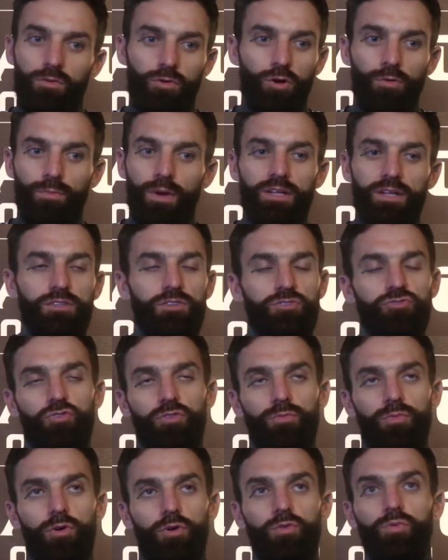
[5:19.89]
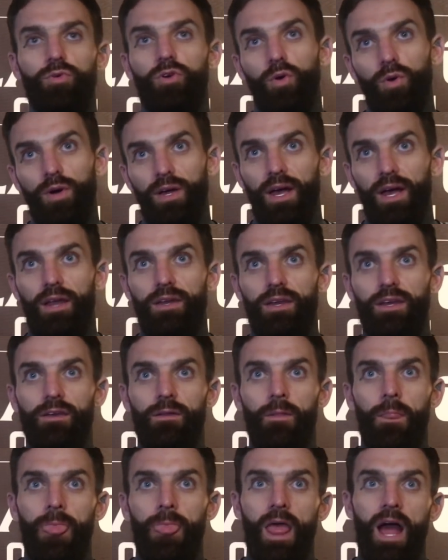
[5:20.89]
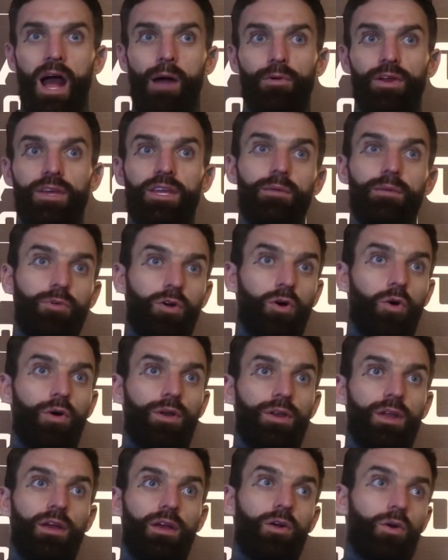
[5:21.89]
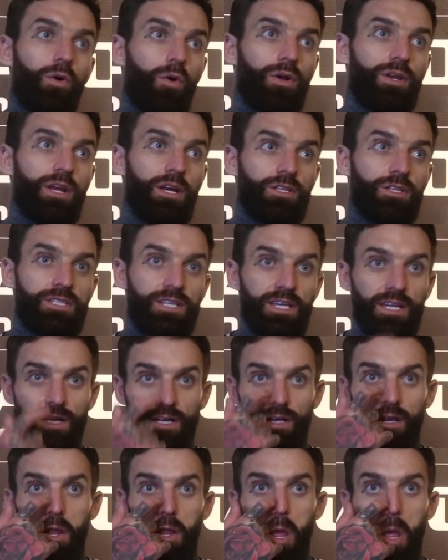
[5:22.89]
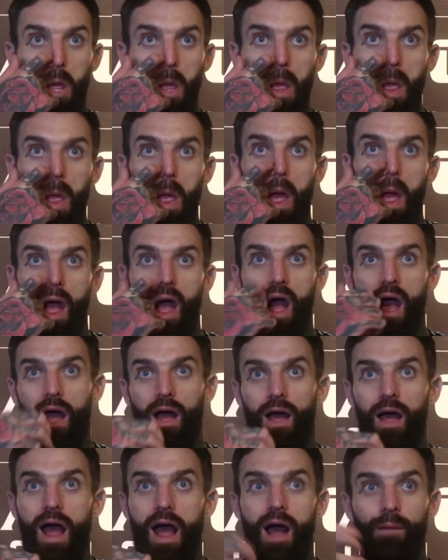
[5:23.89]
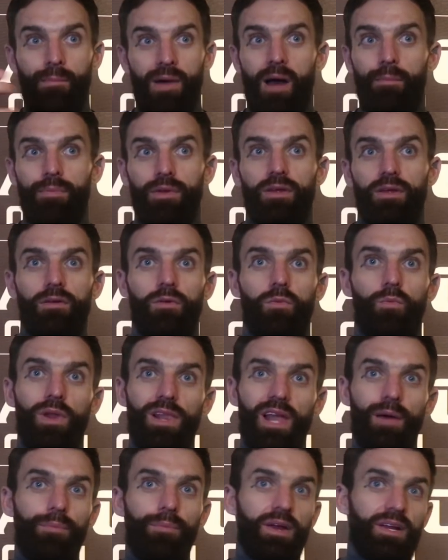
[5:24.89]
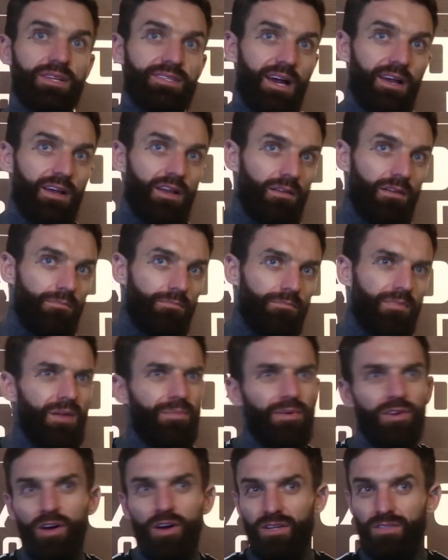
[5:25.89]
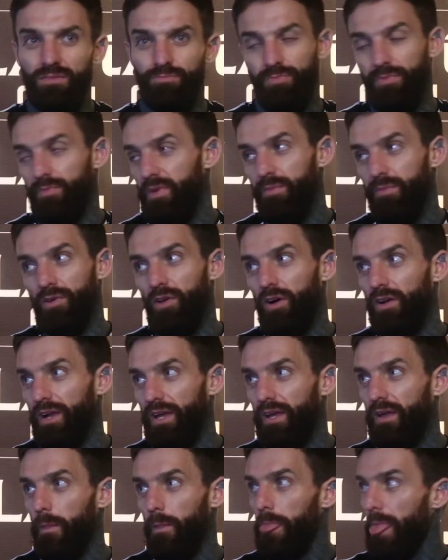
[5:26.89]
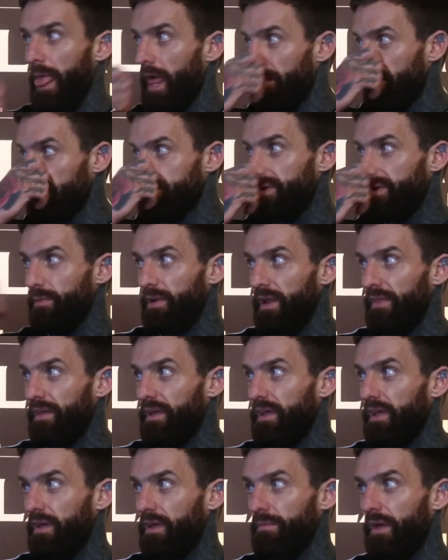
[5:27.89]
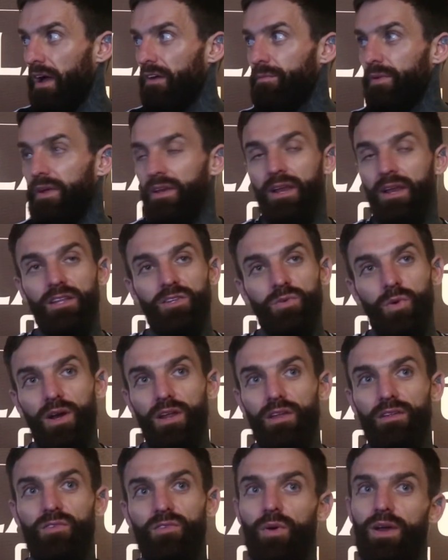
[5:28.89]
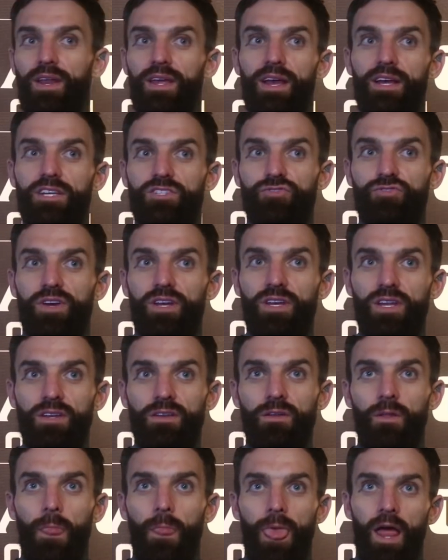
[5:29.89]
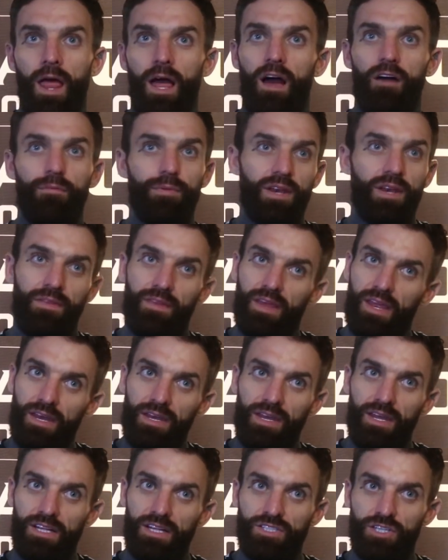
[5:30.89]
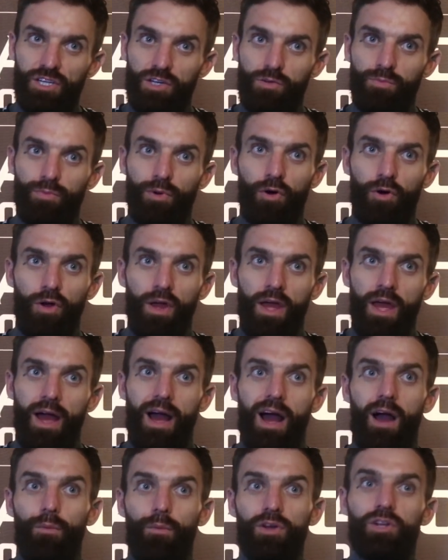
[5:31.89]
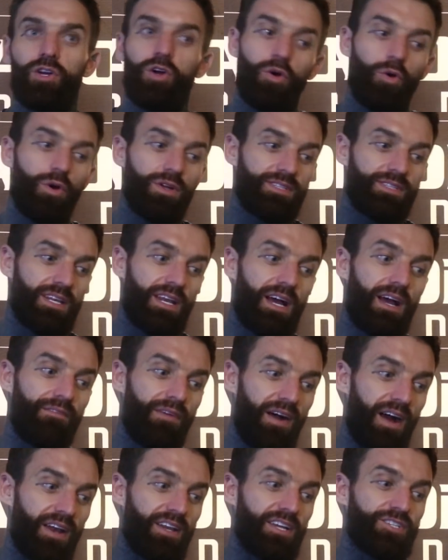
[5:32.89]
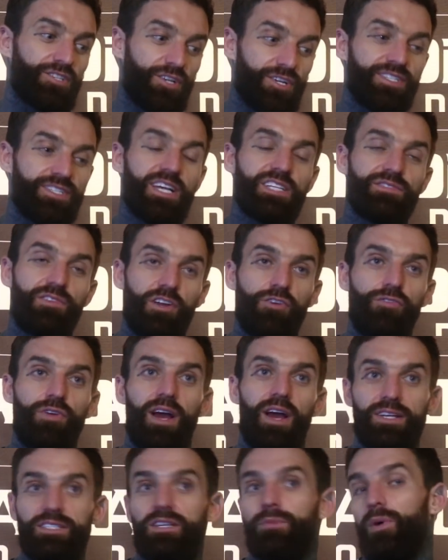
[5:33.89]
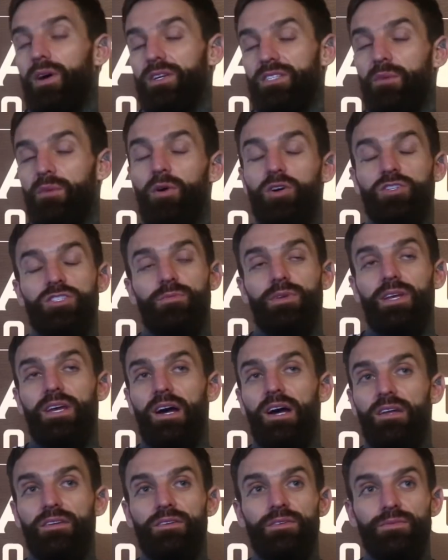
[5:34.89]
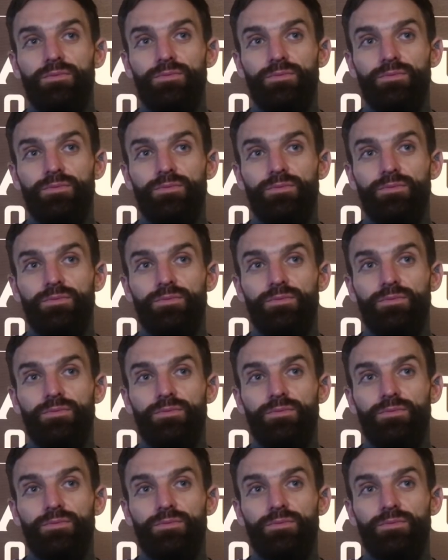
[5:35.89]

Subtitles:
go back to the drawing board, we'll go again, and I'm going to keep going and going until I'm happy. Will that be a title? Maybe not. Like, there's people in the game that have been like 20 years training. I've been in here too, but I will go until I've had a successful career as I possibly can.